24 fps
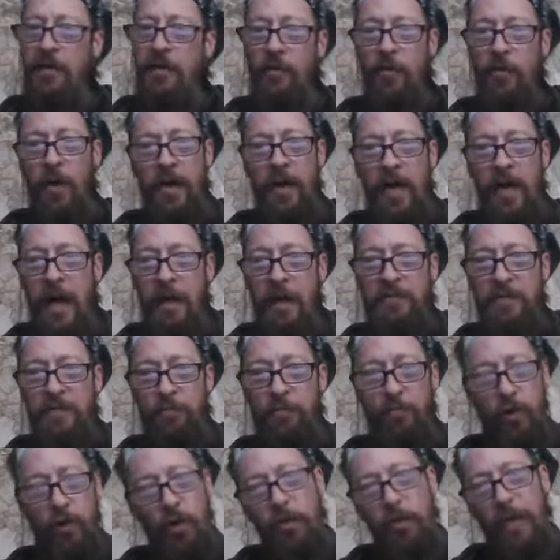I don't want to have
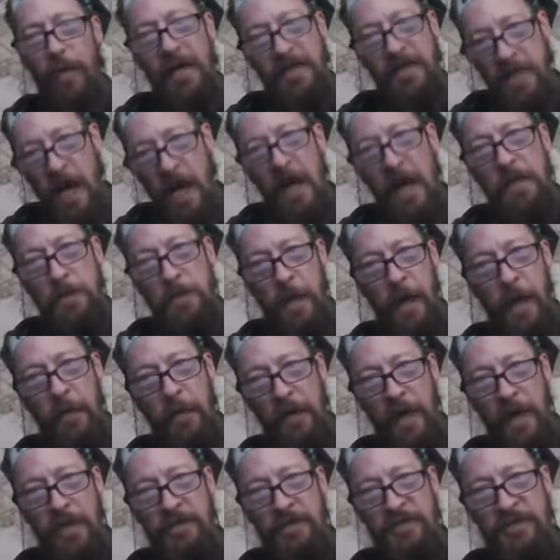to pull my knife
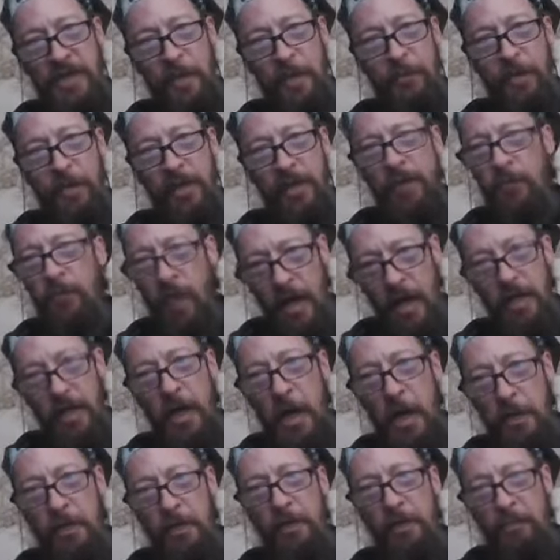out on somebody right
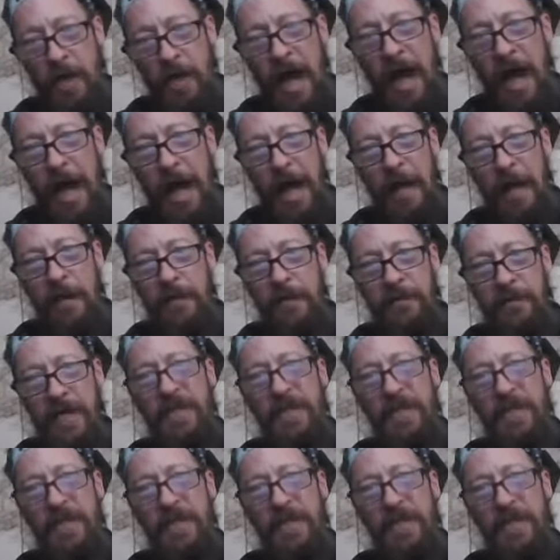off the bat.